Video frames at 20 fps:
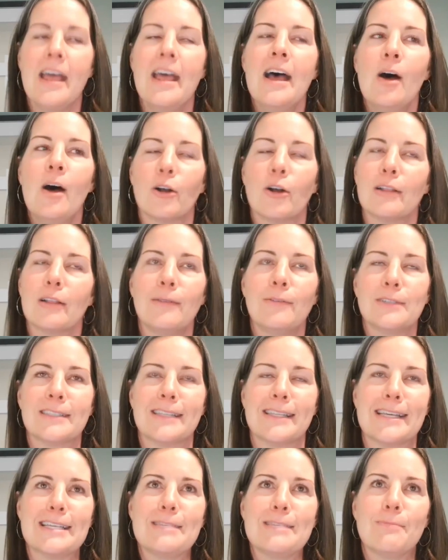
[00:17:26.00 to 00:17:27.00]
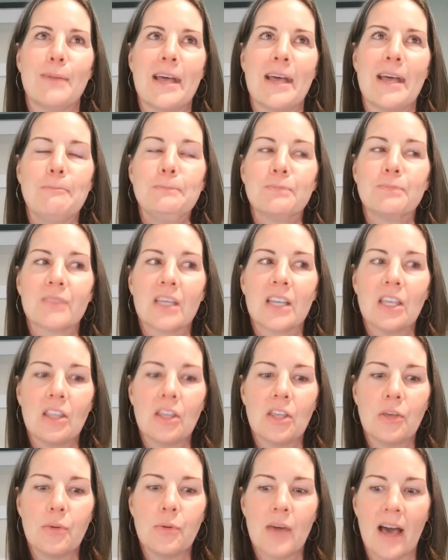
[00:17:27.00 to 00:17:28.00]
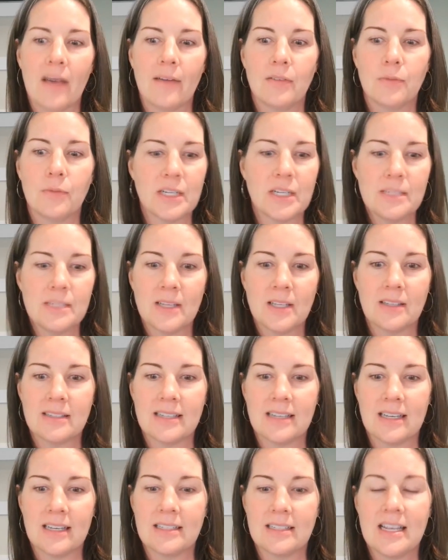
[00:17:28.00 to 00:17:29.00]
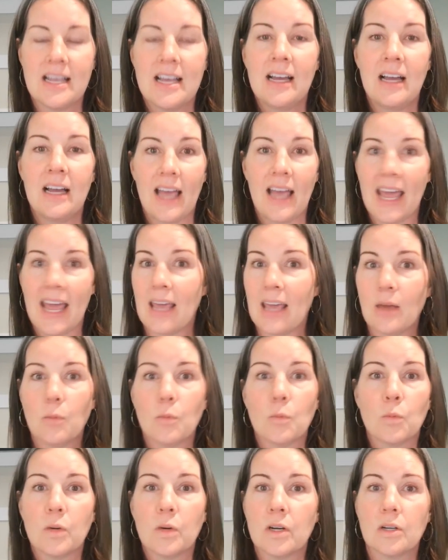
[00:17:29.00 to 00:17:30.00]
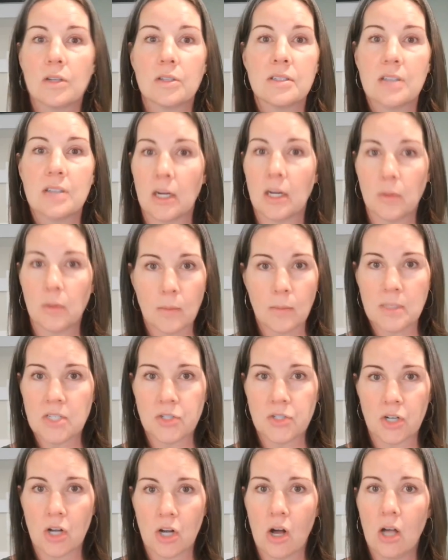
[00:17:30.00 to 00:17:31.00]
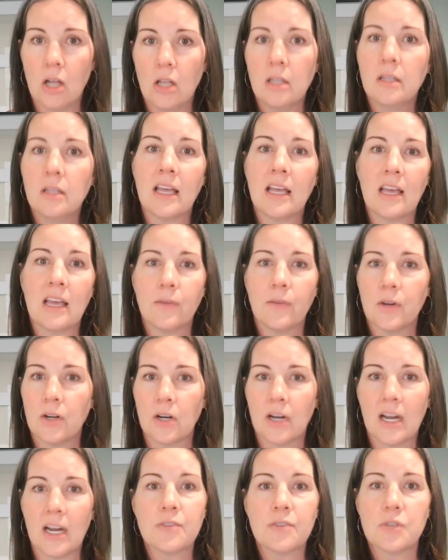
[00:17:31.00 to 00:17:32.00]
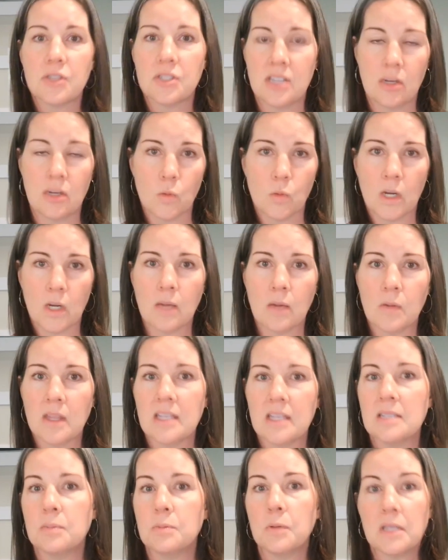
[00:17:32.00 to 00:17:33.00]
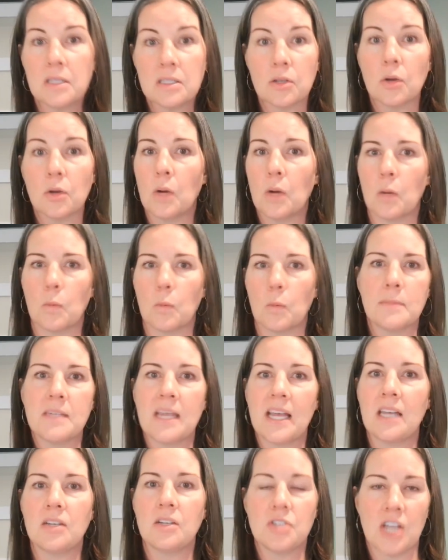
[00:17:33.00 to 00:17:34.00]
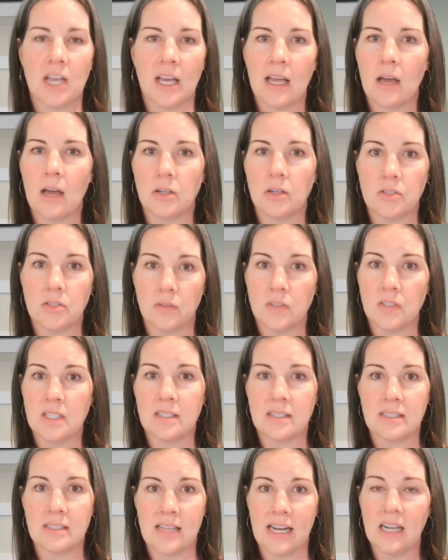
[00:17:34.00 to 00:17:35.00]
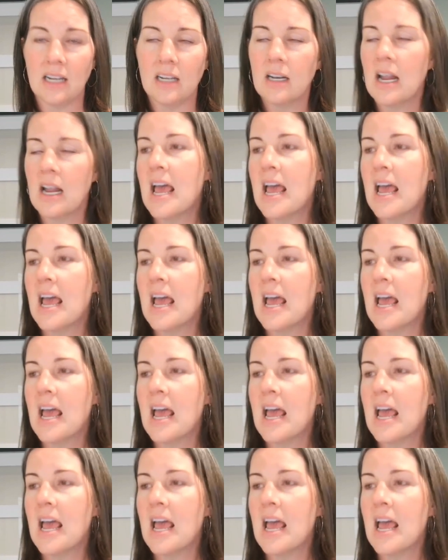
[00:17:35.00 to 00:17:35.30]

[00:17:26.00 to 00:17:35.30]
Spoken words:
or levels of this, but you have a voicemail that says, hey, we're sorry we missed your call. If you're interested in working with us, please go to our website and check out our services there.